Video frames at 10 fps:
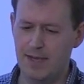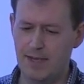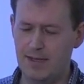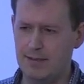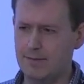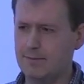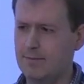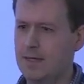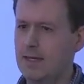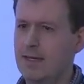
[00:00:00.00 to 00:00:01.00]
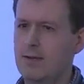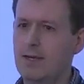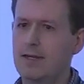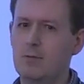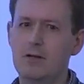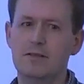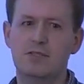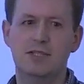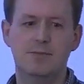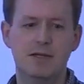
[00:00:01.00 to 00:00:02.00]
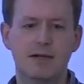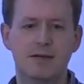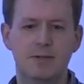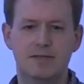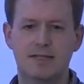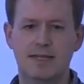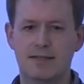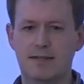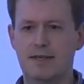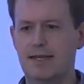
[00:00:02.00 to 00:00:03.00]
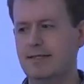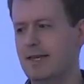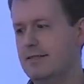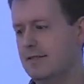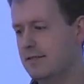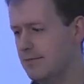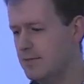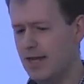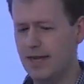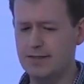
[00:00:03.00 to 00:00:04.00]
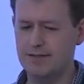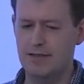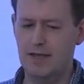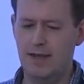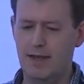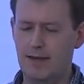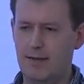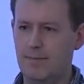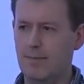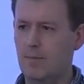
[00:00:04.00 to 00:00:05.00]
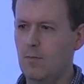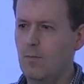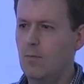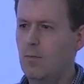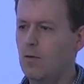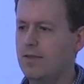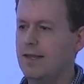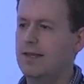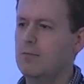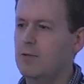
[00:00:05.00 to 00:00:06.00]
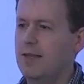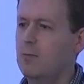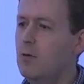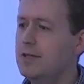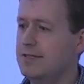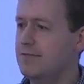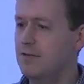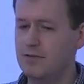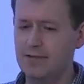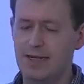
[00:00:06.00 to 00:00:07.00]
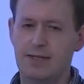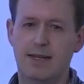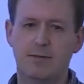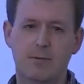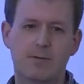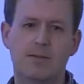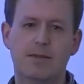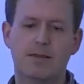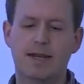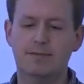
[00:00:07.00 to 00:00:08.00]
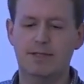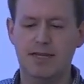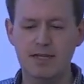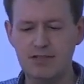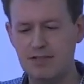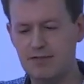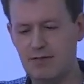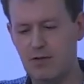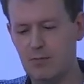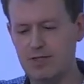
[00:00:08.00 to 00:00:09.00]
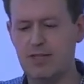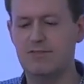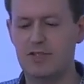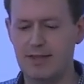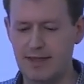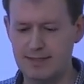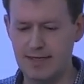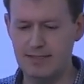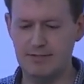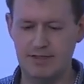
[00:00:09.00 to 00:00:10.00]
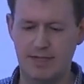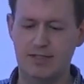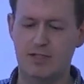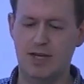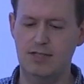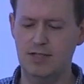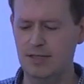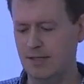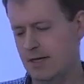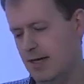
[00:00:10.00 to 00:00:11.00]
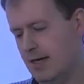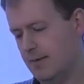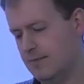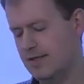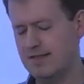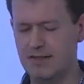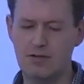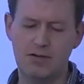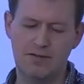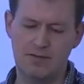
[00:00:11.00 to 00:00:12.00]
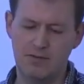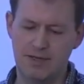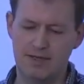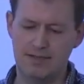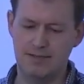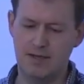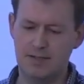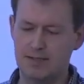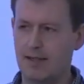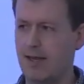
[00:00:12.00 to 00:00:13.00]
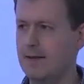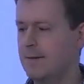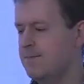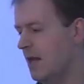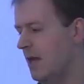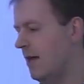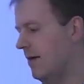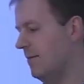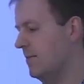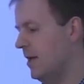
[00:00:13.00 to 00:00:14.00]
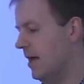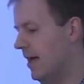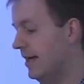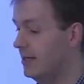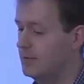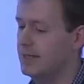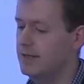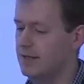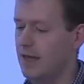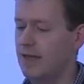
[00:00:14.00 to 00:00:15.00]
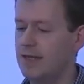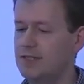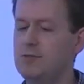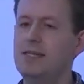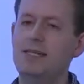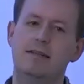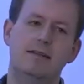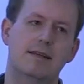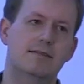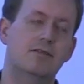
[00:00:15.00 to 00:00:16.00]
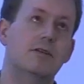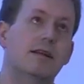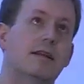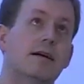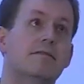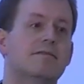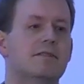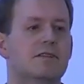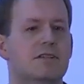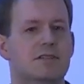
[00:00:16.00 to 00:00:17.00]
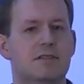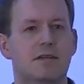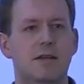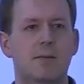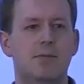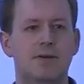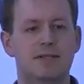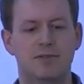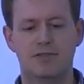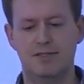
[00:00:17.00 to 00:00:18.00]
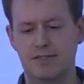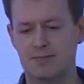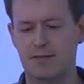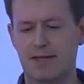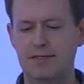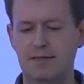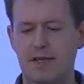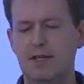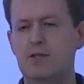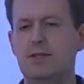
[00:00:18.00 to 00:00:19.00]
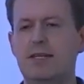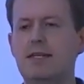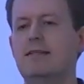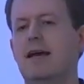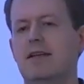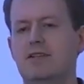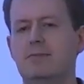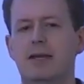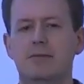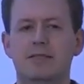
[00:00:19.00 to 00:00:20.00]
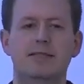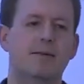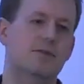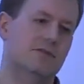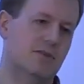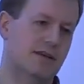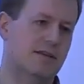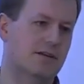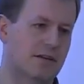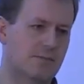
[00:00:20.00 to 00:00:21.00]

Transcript: Um, in a world of GDPR, we're seeing that like data subjects um, what they what they want is evolving, and like the expectation of, on which they've shared that data is, is changing. Um, so there's a lot of thought that needs to go into that. Um, and equally, uh, you need, it's not enough to just put these processes in place. You need to actually be able to demonstrate that you're